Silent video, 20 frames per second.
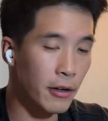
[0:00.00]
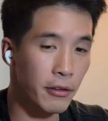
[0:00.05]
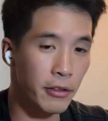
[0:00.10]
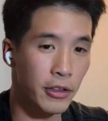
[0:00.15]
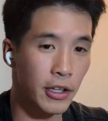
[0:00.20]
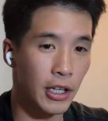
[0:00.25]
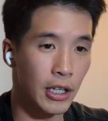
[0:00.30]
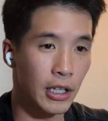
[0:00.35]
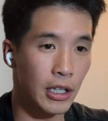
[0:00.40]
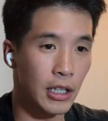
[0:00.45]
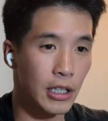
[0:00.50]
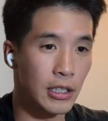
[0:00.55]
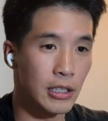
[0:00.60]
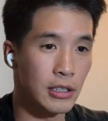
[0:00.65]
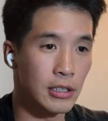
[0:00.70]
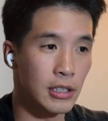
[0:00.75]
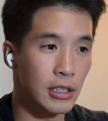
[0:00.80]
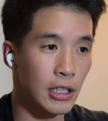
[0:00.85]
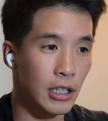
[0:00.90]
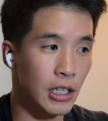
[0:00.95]
thing
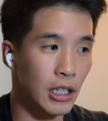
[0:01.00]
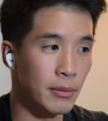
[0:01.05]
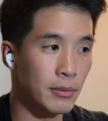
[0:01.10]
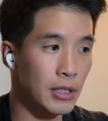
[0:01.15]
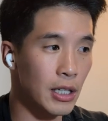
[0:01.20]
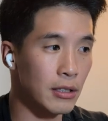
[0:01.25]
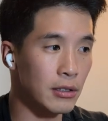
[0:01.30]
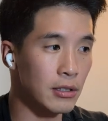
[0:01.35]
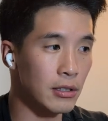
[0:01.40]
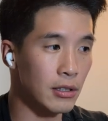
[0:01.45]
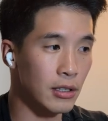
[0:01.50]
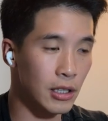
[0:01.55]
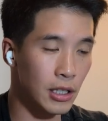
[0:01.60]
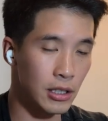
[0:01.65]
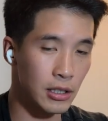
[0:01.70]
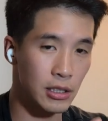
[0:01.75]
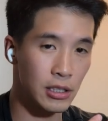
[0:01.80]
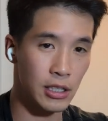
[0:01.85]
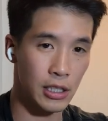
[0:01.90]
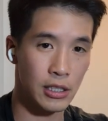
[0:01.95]
is it comes down to
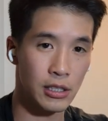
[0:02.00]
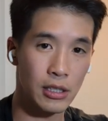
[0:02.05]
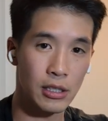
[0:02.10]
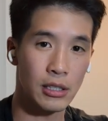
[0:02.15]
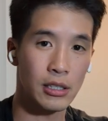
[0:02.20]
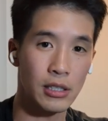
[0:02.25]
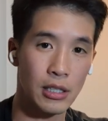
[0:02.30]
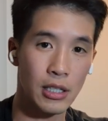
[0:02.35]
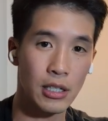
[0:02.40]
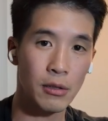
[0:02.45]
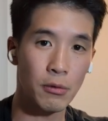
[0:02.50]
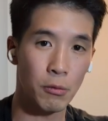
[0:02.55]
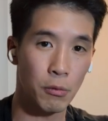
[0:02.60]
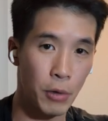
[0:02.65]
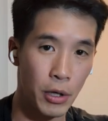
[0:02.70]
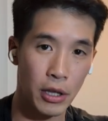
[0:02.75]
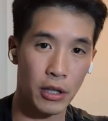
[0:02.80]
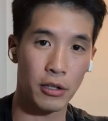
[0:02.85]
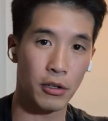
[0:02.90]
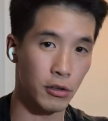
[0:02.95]
consistency
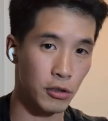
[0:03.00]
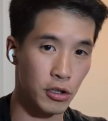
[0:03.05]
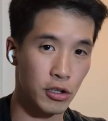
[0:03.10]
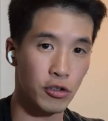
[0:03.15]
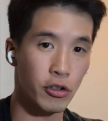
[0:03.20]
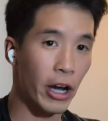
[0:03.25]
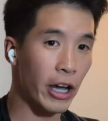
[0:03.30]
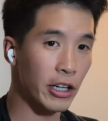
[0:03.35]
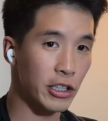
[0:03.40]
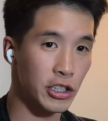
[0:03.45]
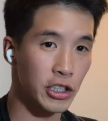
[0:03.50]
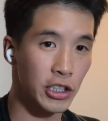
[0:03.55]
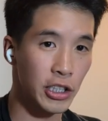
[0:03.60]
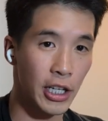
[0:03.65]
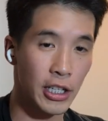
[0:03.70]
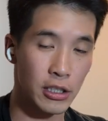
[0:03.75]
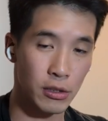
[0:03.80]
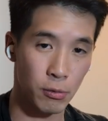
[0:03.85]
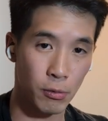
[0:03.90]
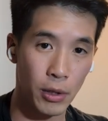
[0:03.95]
with your strategy
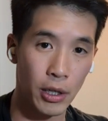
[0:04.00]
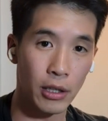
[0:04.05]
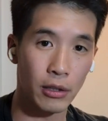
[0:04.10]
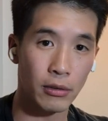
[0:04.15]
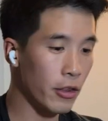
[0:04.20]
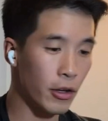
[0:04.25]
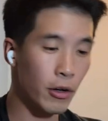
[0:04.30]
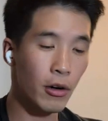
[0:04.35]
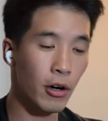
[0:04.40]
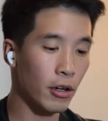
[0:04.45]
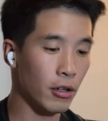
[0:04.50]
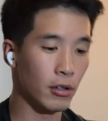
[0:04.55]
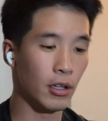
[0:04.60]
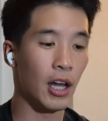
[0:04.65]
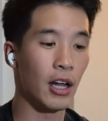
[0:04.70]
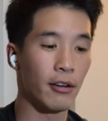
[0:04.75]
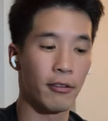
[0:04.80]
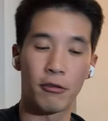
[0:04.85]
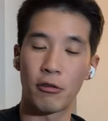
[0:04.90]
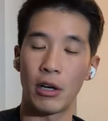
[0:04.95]
as well. There are a
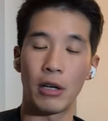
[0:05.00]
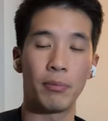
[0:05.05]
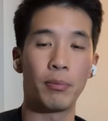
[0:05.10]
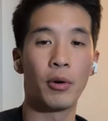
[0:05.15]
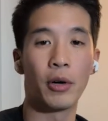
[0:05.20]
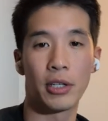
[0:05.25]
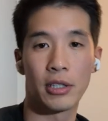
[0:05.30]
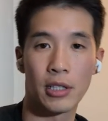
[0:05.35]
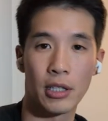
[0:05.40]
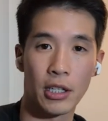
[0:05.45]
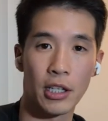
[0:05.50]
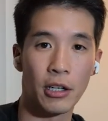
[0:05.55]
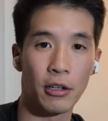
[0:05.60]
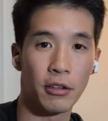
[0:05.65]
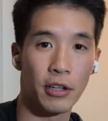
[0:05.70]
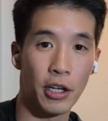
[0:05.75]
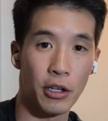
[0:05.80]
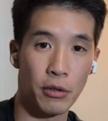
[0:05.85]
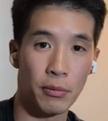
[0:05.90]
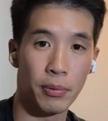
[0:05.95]
lot of great great points in here
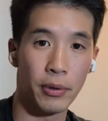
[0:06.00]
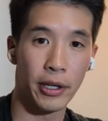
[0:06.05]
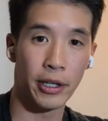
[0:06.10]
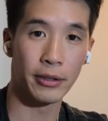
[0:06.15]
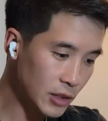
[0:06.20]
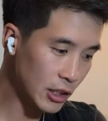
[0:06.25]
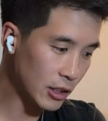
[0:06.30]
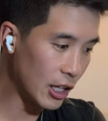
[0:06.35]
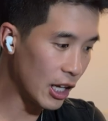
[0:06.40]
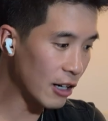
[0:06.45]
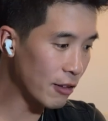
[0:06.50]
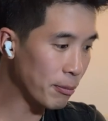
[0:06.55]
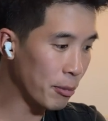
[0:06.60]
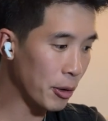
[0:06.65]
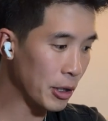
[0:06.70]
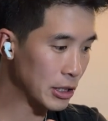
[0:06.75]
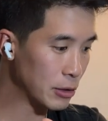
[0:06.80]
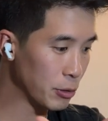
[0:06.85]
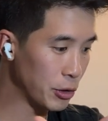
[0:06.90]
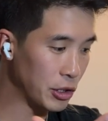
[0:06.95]
that you played. A lot of
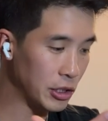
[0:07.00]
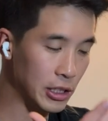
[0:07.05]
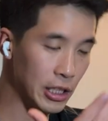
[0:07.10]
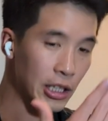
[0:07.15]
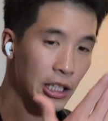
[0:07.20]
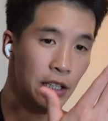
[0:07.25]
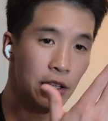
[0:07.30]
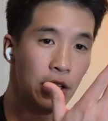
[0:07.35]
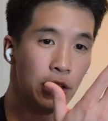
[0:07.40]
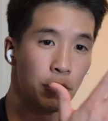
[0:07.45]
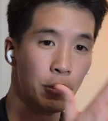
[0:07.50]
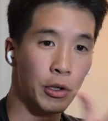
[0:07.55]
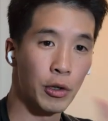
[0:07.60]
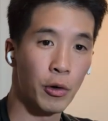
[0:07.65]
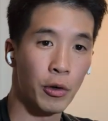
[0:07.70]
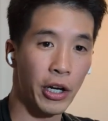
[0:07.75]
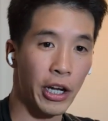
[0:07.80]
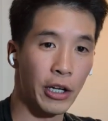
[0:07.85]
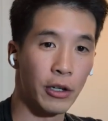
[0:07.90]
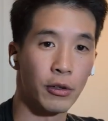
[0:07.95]
points where you did hit the
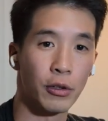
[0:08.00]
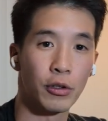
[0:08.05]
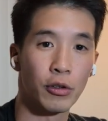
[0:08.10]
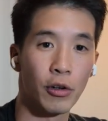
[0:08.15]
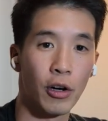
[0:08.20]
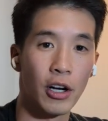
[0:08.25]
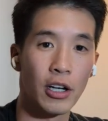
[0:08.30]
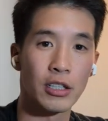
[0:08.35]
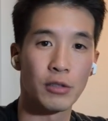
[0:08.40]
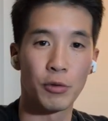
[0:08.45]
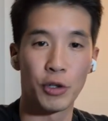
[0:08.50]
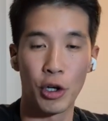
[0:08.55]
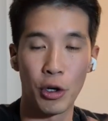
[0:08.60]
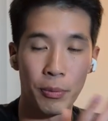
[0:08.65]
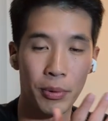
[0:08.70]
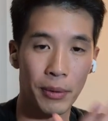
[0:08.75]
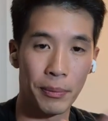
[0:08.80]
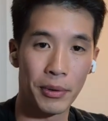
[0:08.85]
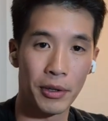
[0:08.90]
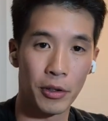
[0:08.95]
3/4 angle cross, where you
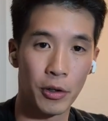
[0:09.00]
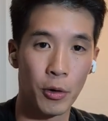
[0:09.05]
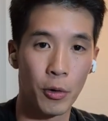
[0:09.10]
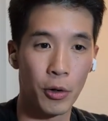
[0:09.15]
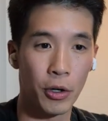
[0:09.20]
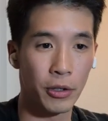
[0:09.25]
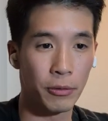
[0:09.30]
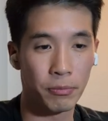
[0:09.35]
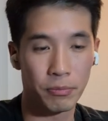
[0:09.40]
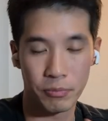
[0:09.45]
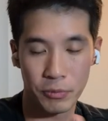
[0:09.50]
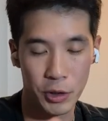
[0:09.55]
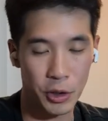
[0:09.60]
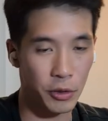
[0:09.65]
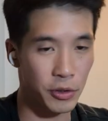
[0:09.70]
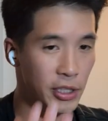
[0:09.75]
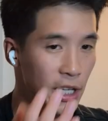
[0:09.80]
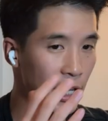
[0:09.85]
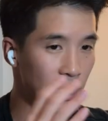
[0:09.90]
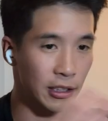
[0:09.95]
opened up the court, you
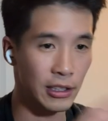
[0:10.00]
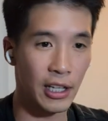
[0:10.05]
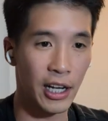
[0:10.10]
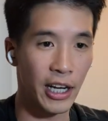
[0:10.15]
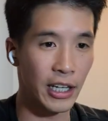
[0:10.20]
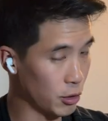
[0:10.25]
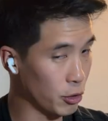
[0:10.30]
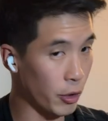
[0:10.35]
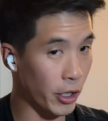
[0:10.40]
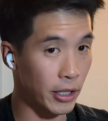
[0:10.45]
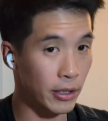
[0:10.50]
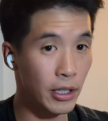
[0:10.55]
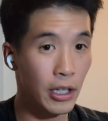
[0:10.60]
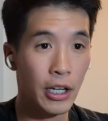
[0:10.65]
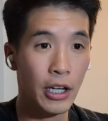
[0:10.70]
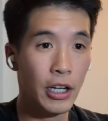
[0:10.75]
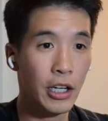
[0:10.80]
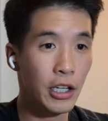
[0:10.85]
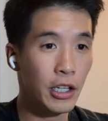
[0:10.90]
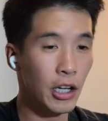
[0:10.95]
attacked line, great.
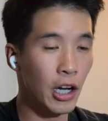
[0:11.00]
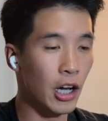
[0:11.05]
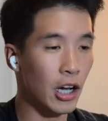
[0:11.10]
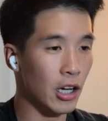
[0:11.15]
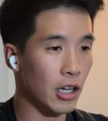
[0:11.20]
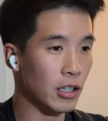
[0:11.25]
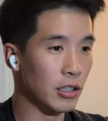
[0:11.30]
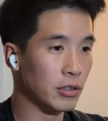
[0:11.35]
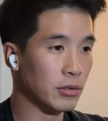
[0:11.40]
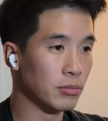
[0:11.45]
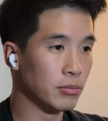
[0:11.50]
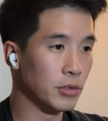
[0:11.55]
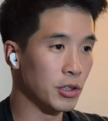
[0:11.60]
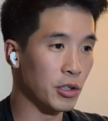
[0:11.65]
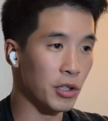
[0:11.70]
You